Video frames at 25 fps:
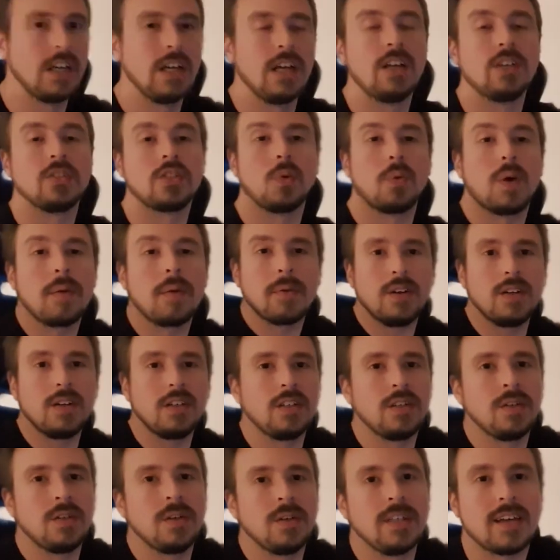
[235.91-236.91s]
So what I'm going to
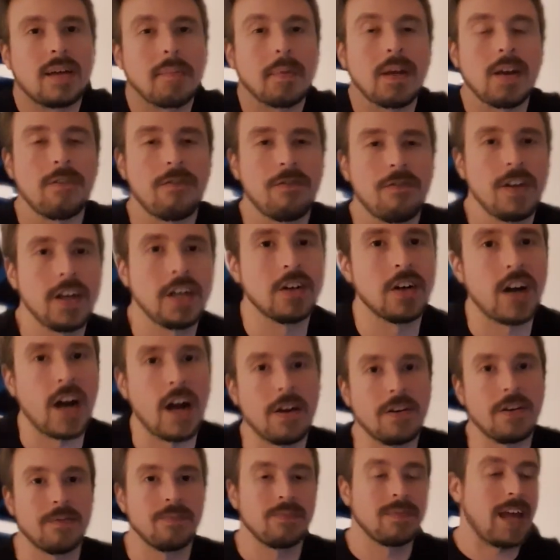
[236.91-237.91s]
do is I'm going to figure
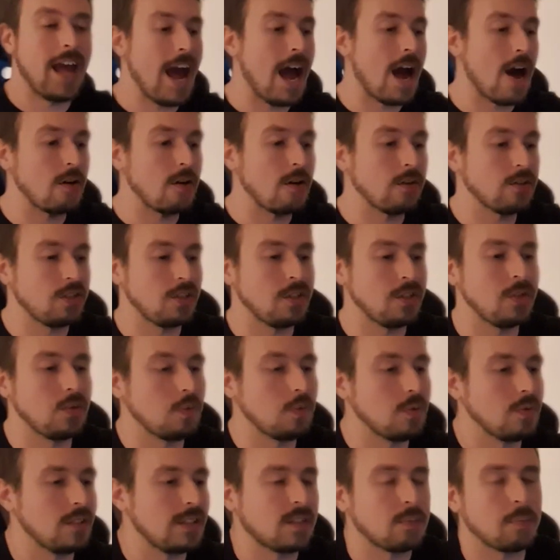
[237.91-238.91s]
out how to
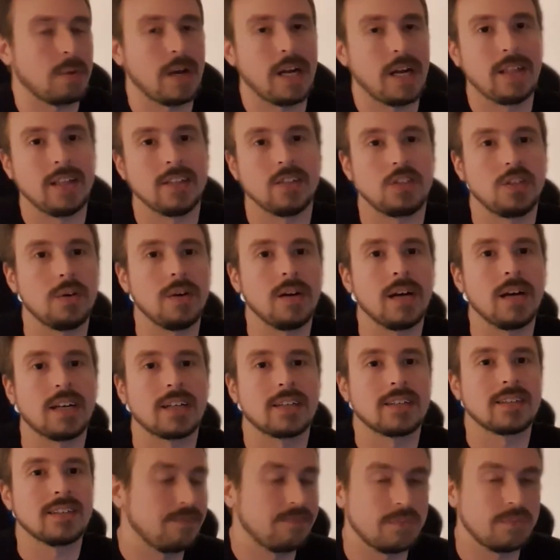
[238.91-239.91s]
display this
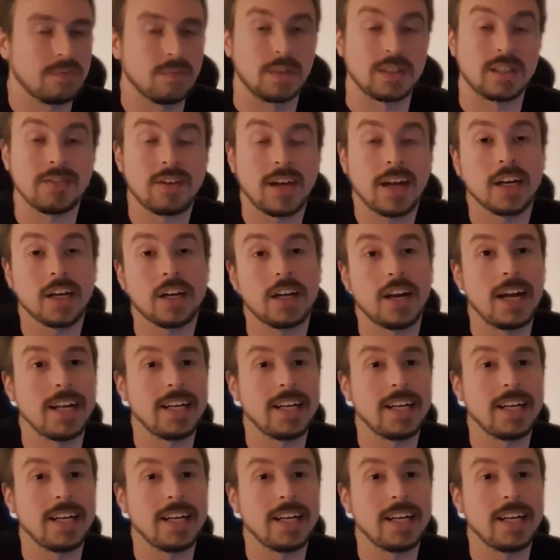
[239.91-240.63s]
UX. Once I've got a good idea